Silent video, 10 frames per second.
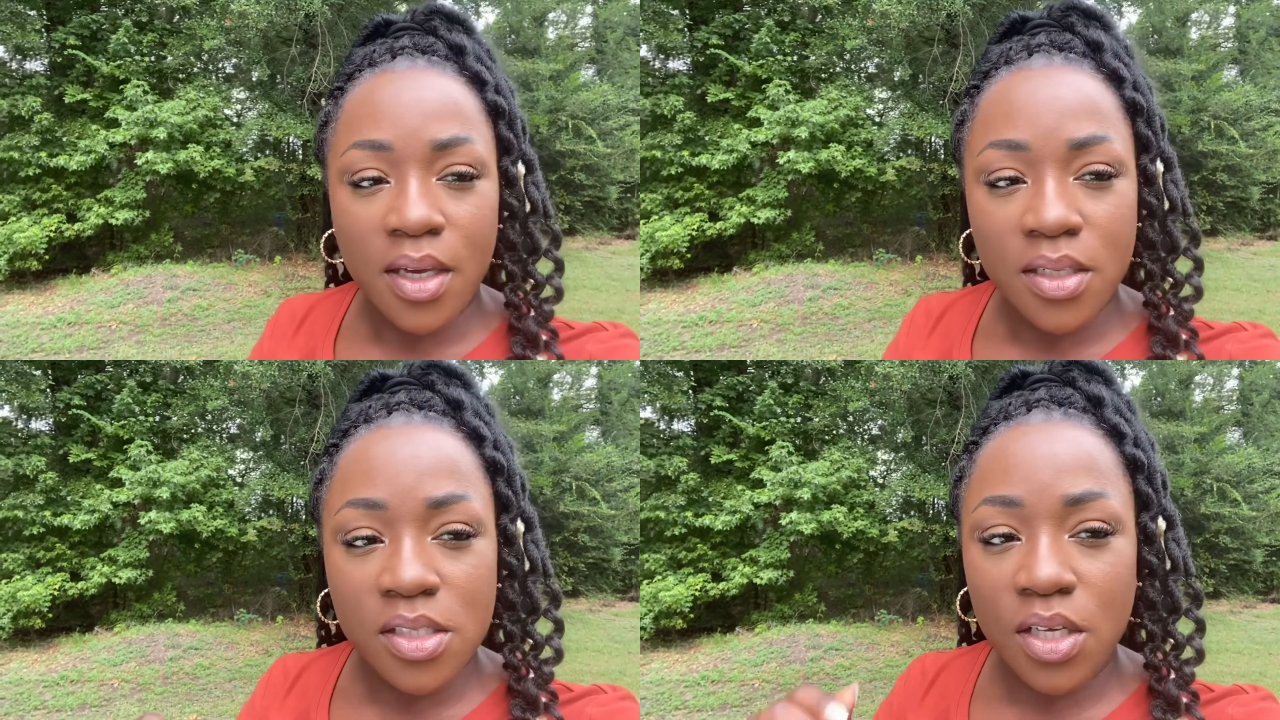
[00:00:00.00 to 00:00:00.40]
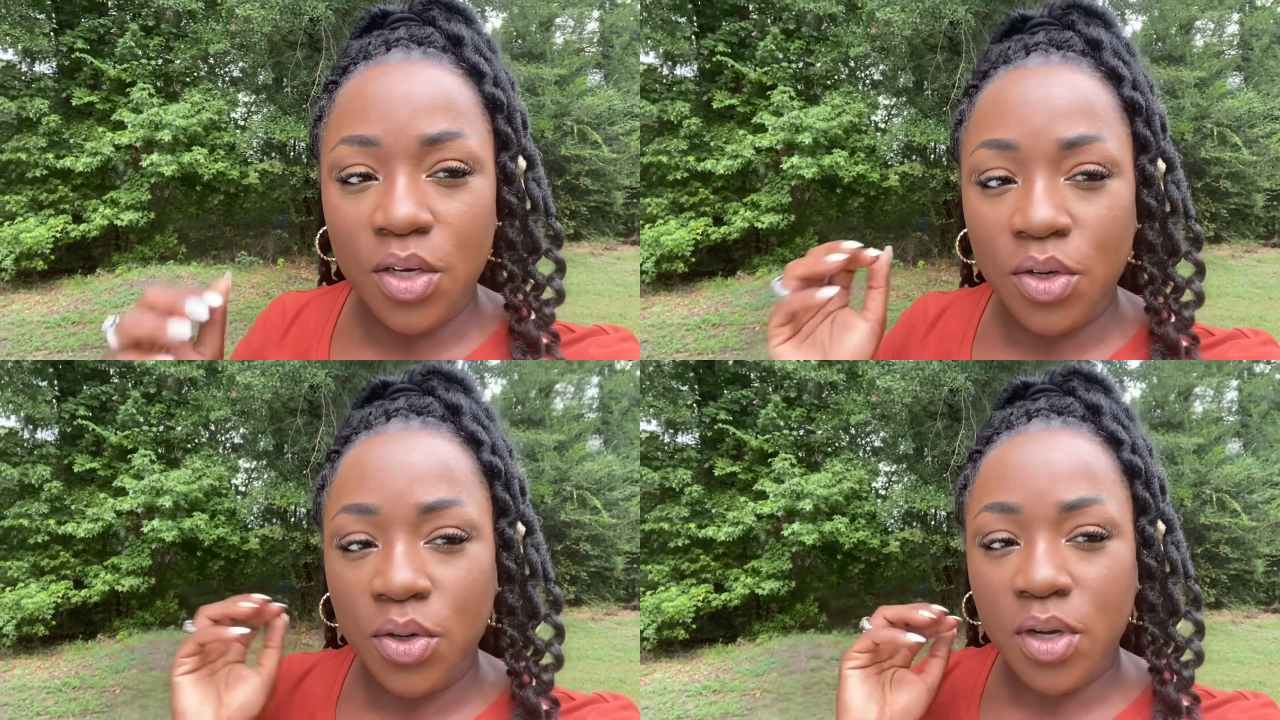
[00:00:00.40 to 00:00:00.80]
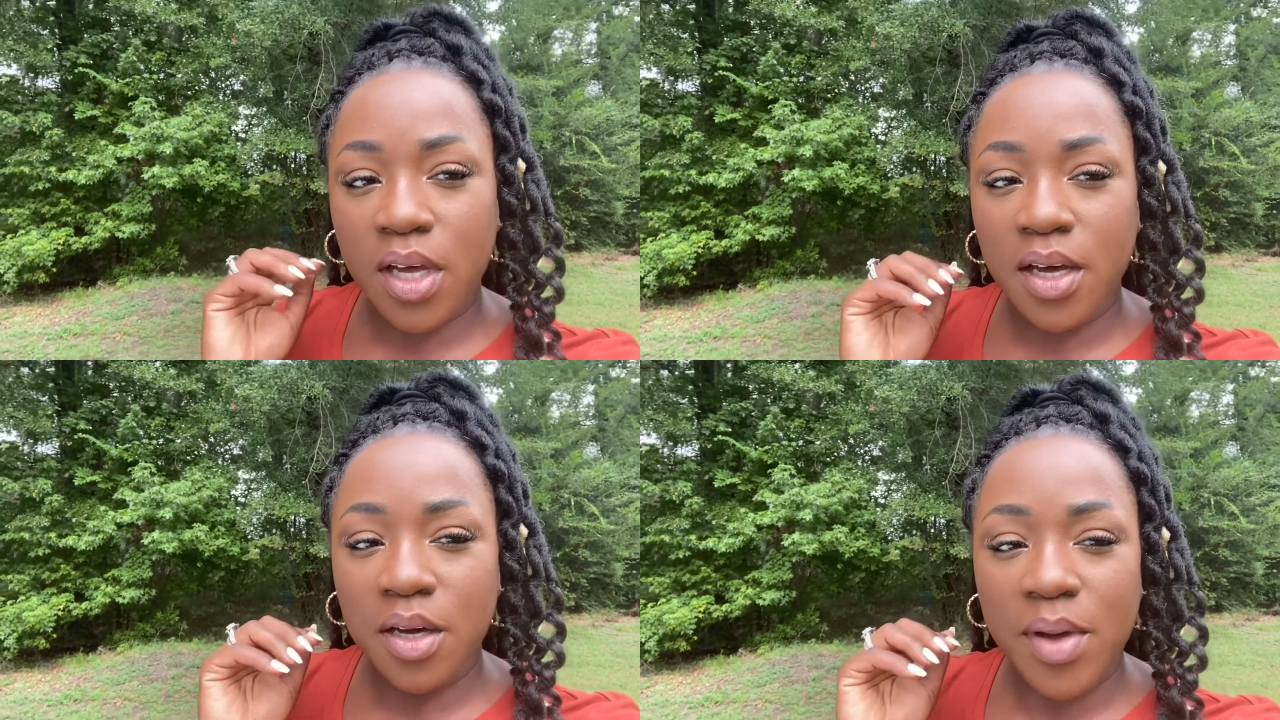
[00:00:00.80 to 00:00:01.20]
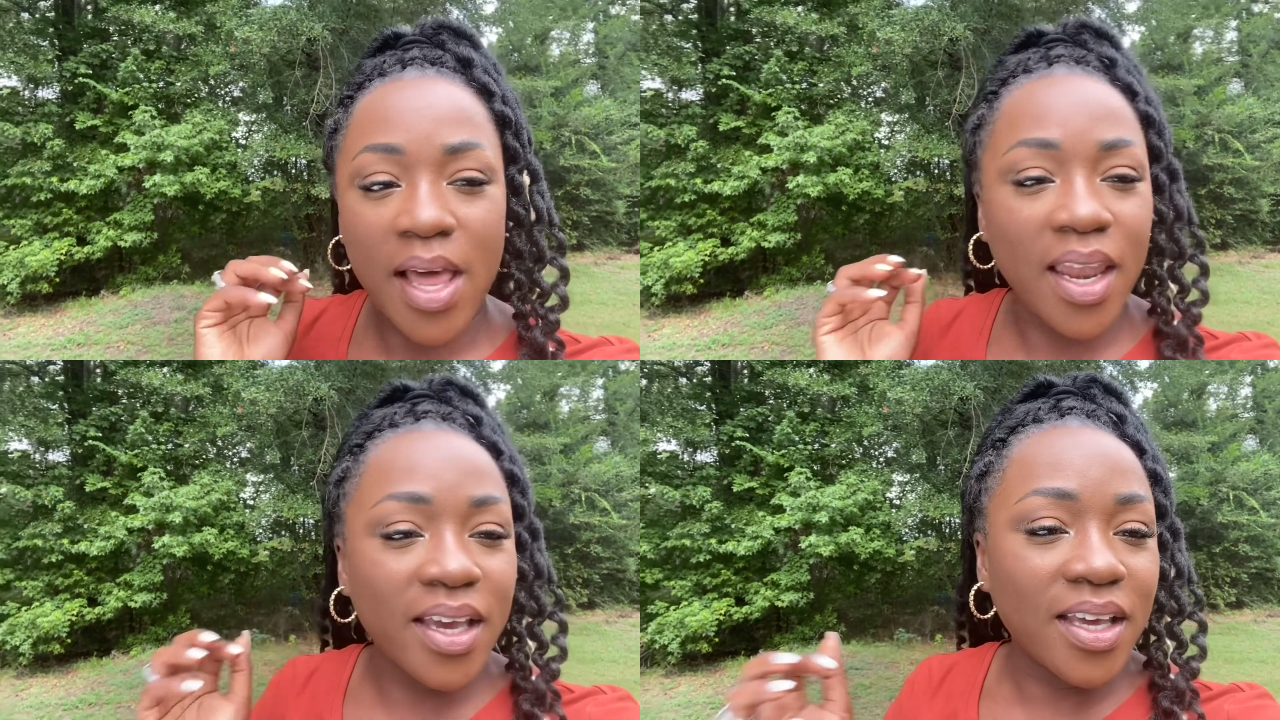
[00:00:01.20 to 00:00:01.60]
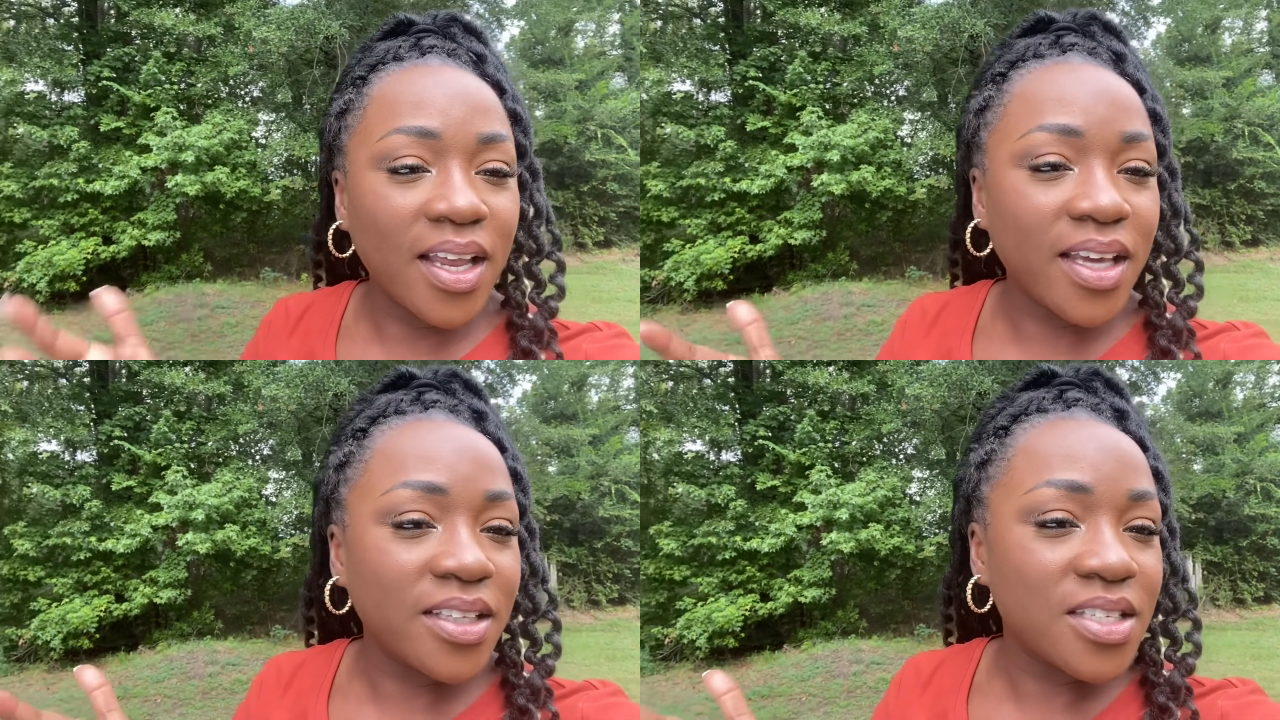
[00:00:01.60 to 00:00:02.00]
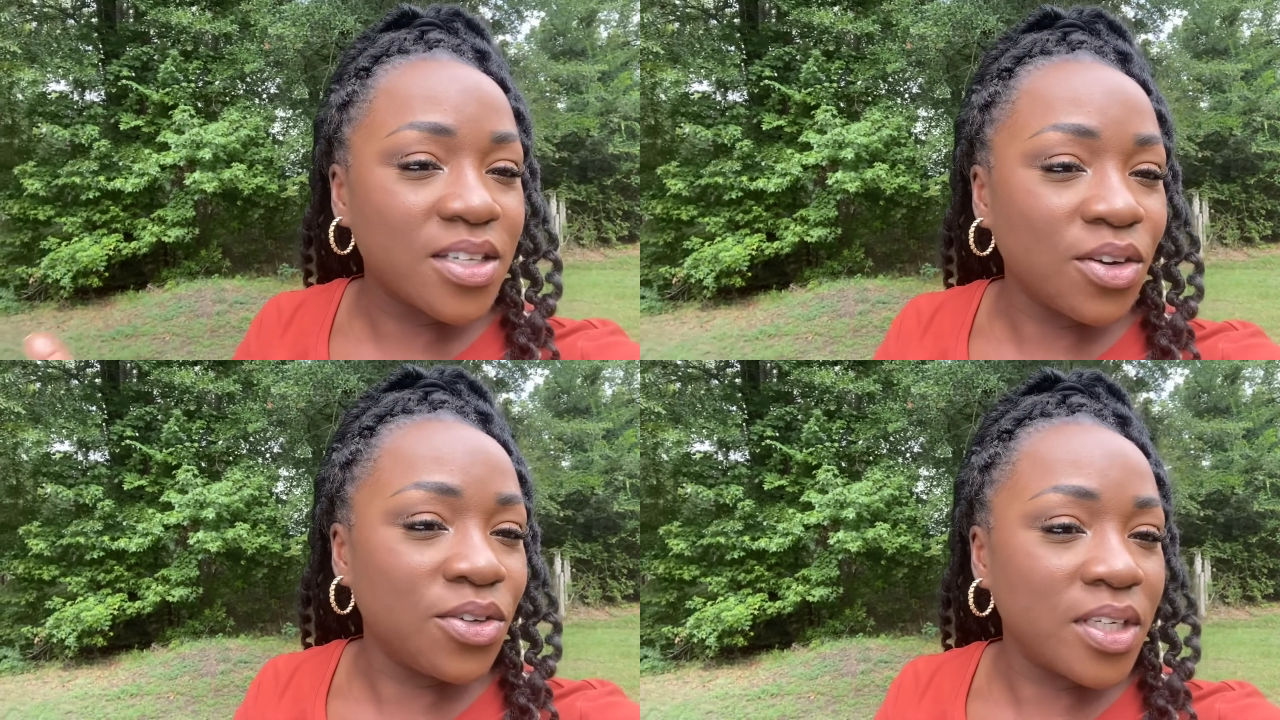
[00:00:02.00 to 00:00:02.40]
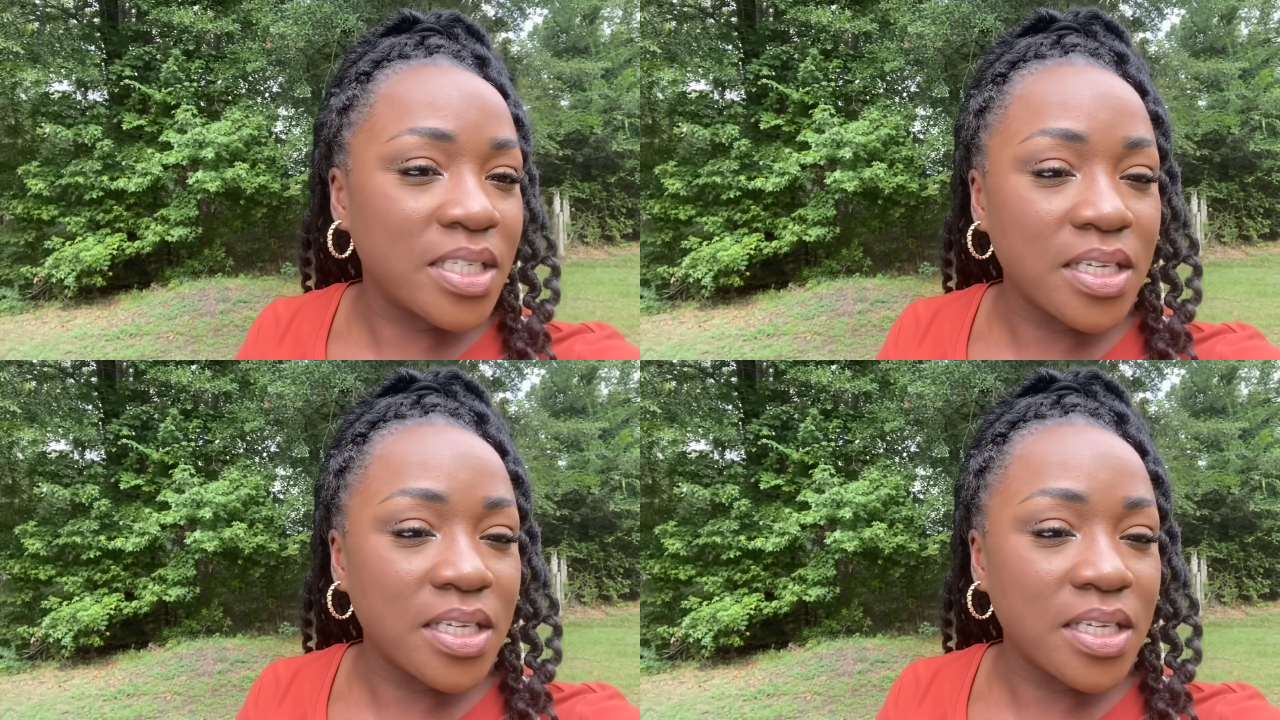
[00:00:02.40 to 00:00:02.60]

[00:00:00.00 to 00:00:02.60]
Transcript: So I like it. I like the subtleness